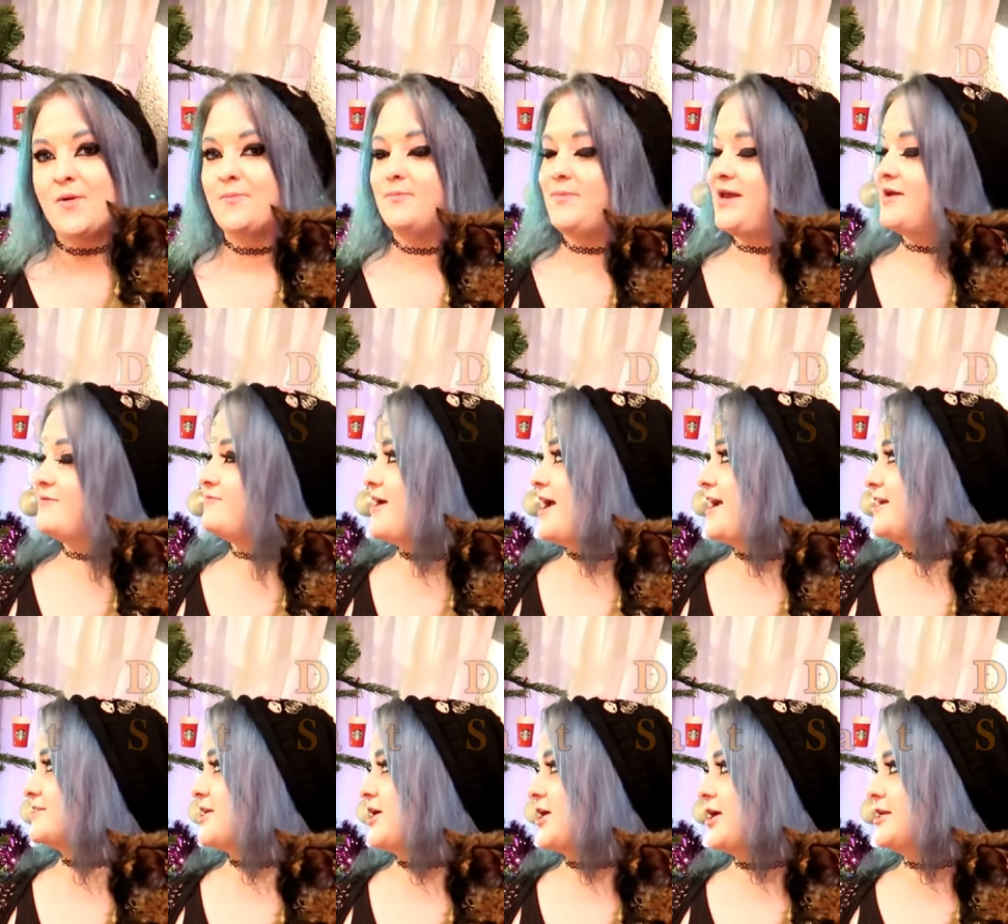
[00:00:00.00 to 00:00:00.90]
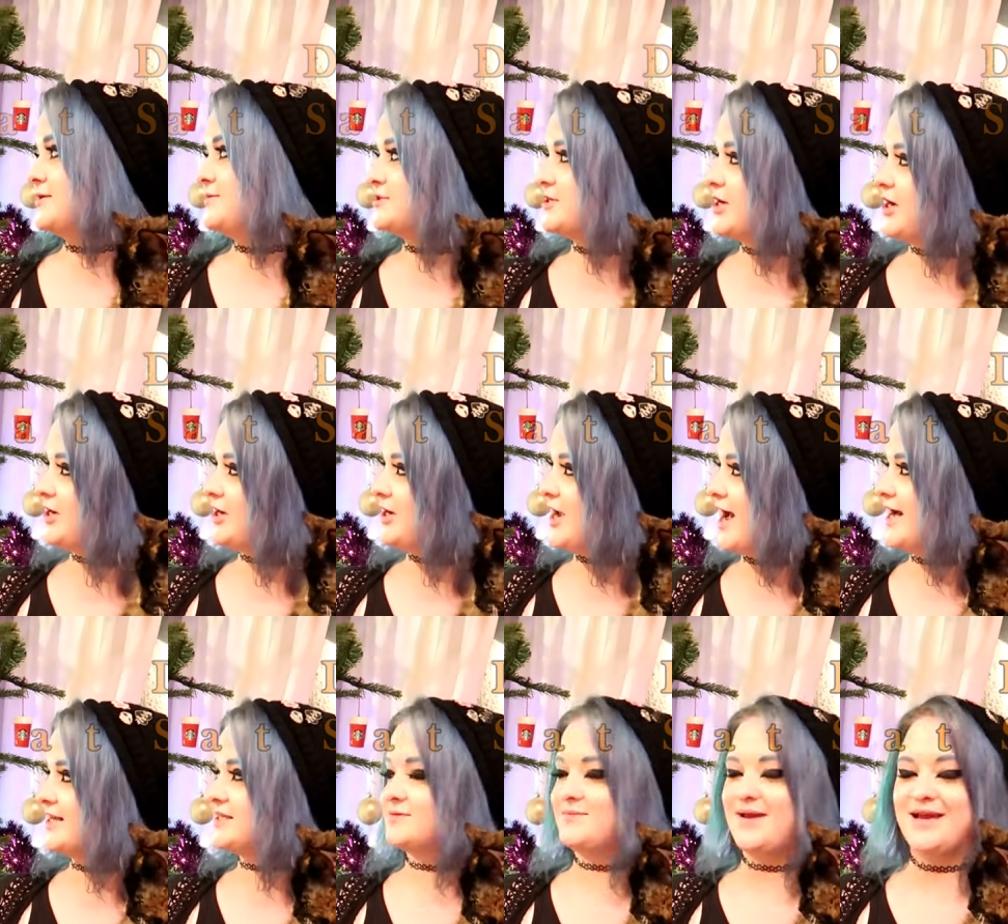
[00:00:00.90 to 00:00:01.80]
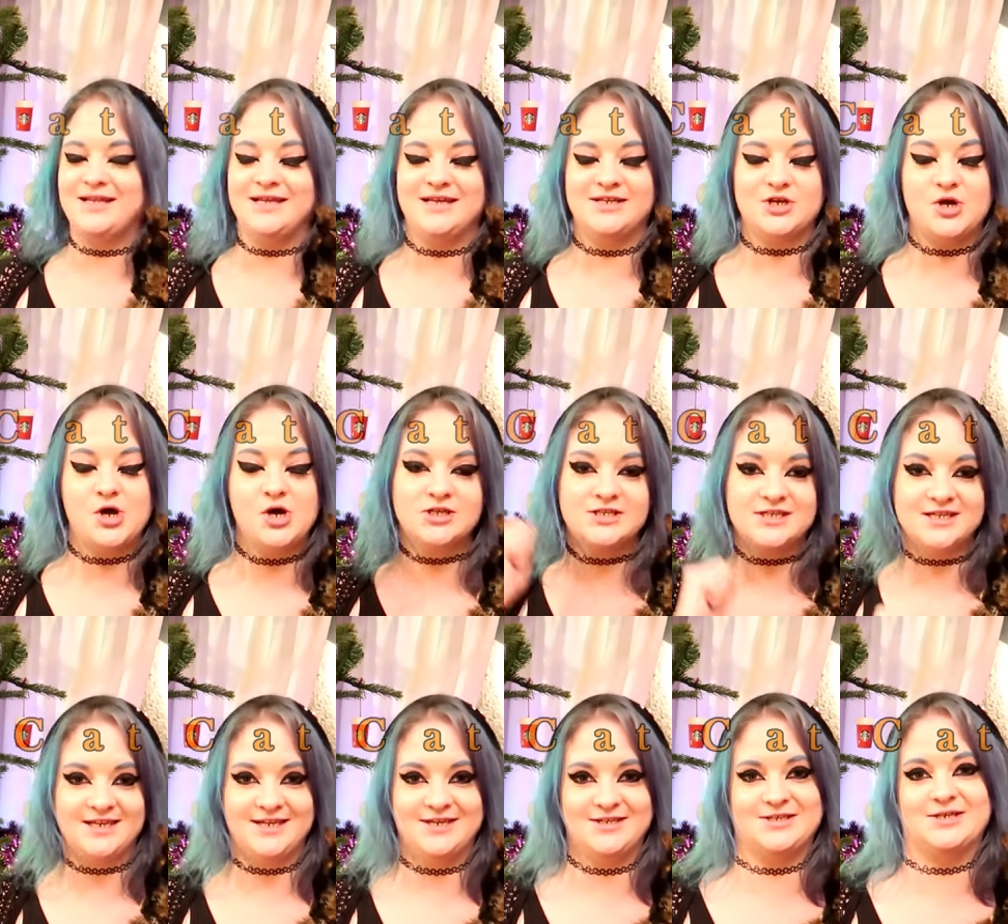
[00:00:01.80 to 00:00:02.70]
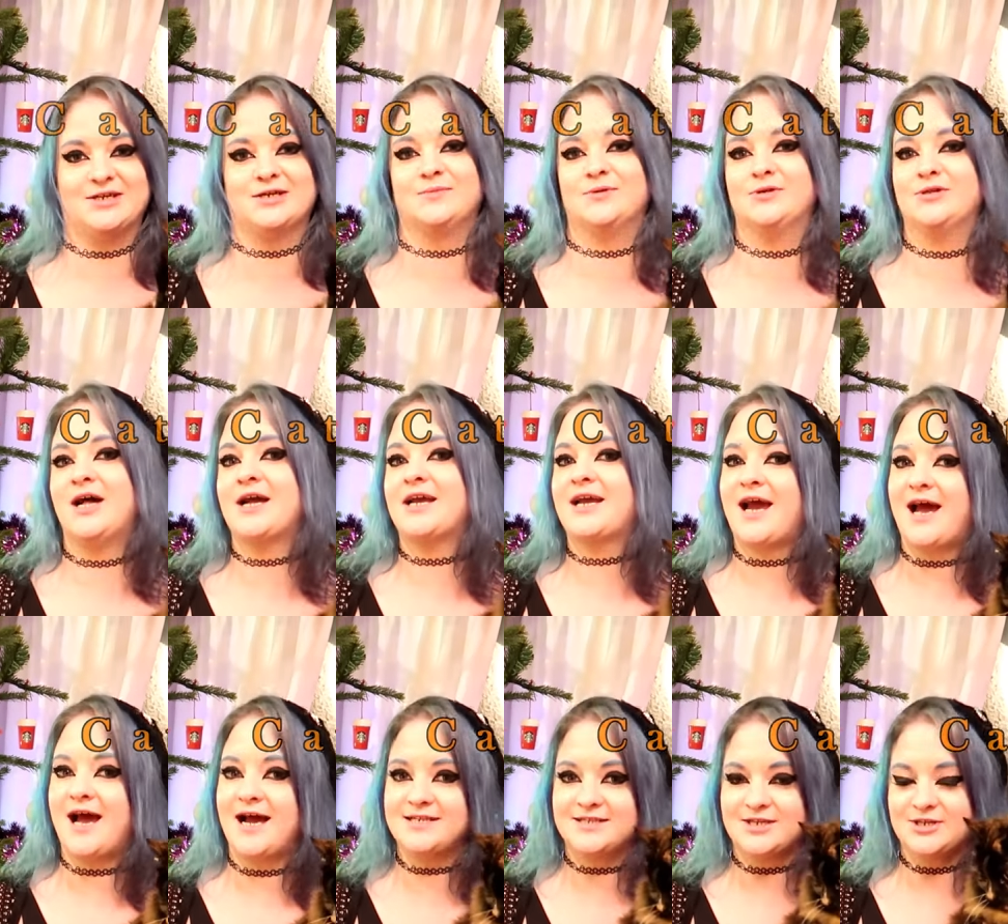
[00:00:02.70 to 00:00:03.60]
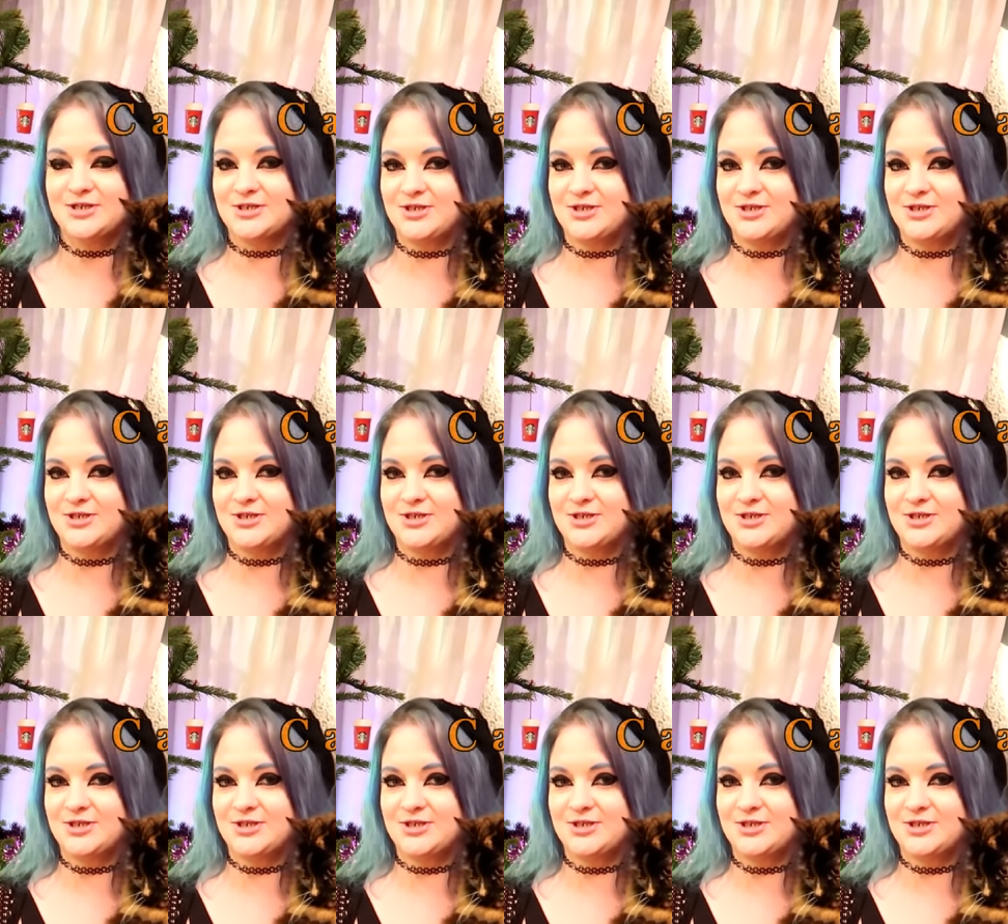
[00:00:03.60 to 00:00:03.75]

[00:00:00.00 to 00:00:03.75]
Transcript: Me and Rags are going to be showing you how to make these utterly adorable cat